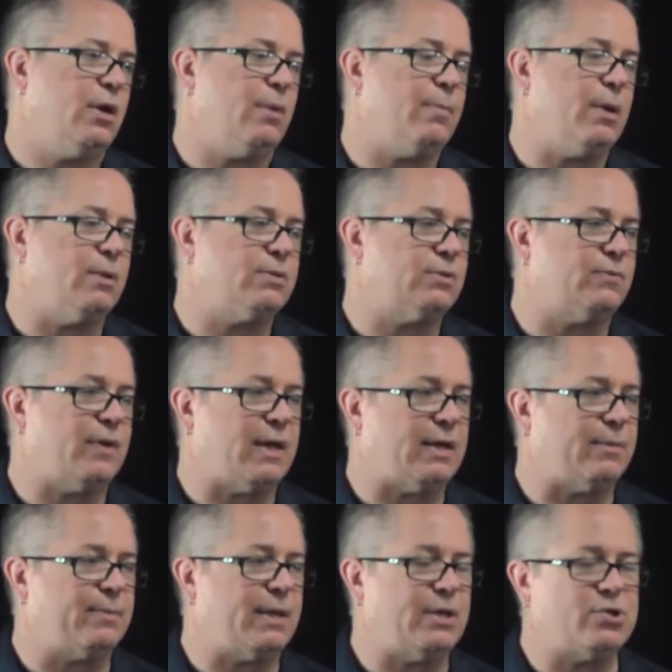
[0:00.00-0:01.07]
about sort of
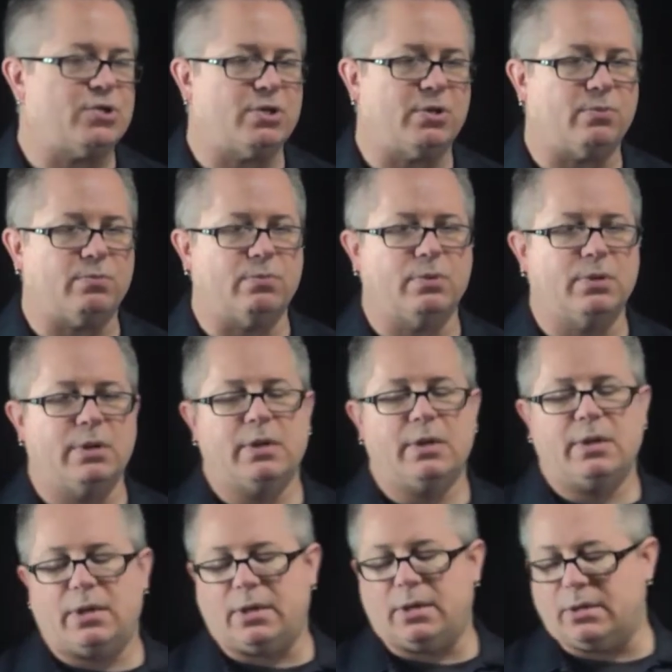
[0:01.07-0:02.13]
adaptation
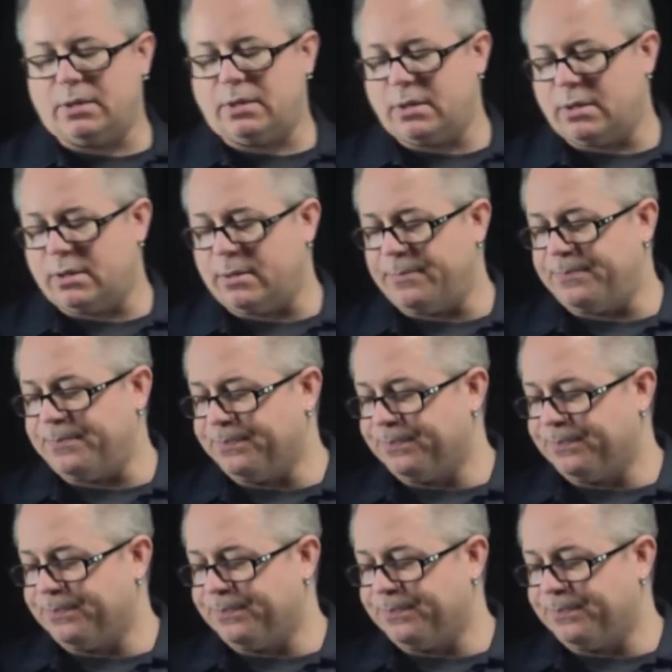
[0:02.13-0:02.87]
and